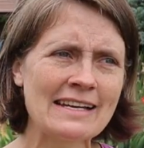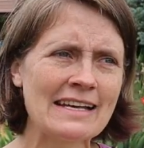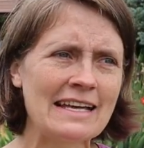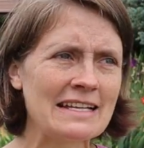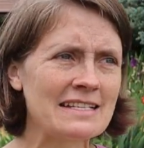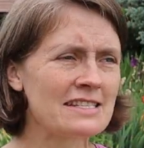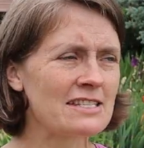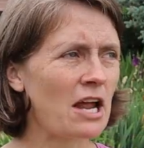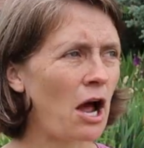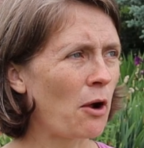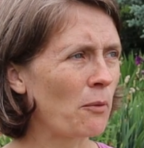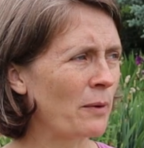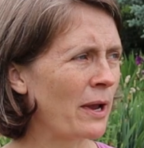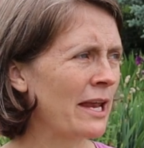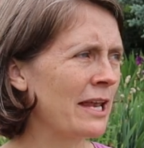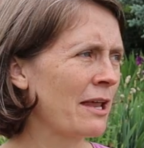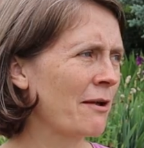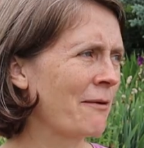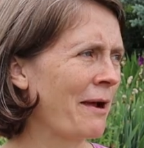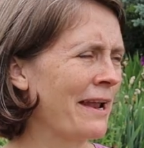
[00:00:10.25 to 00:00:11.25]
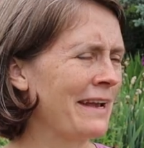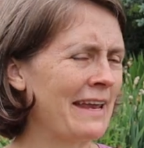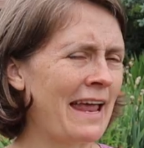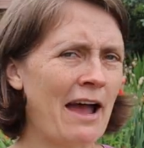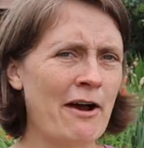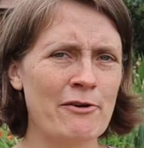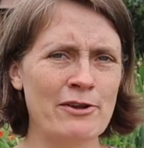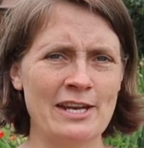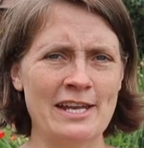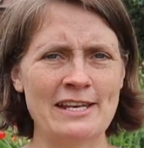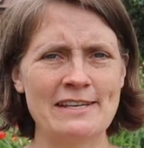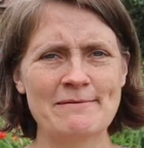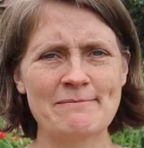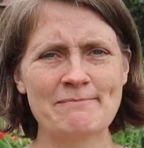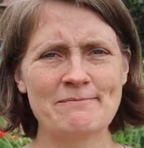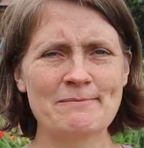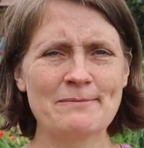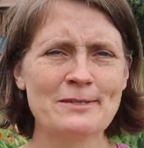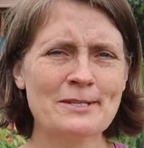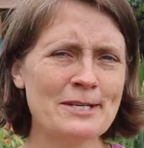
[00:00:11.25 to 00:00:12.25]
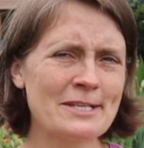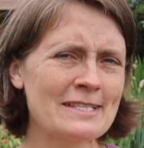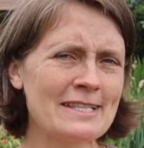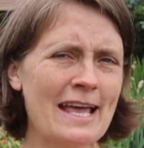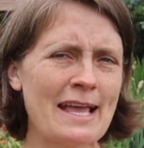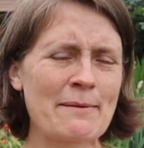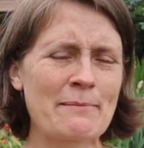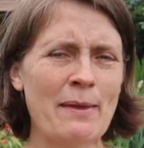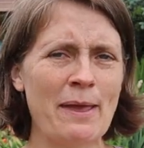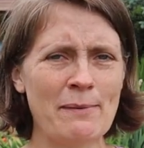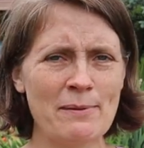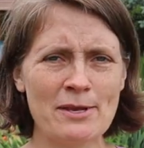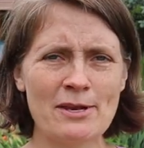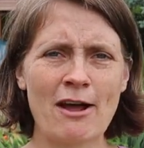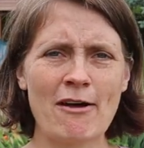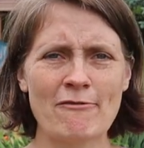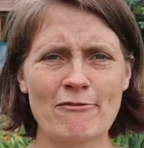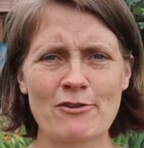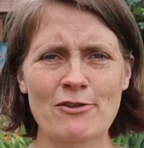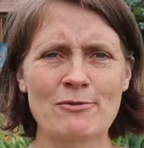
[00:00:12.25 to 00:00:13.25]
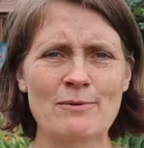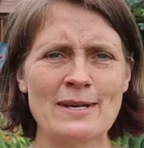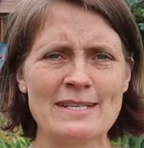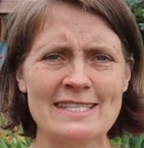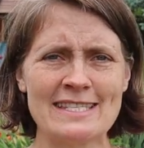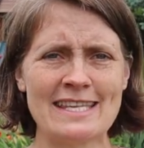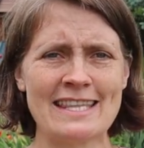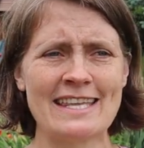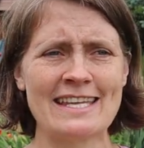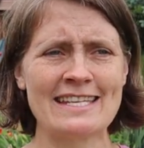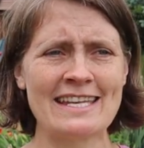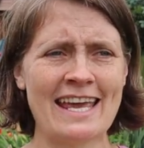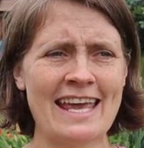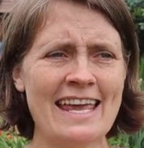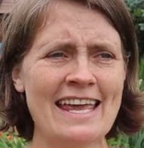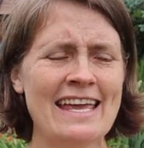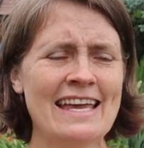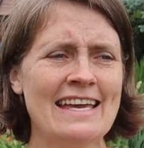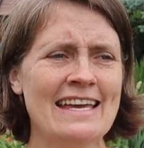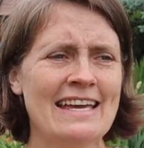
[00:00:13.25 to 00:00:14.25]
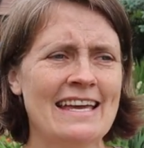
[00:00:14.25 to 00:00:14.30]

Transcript: It's not raining right now, and it looks like maybe not for the rest of the day.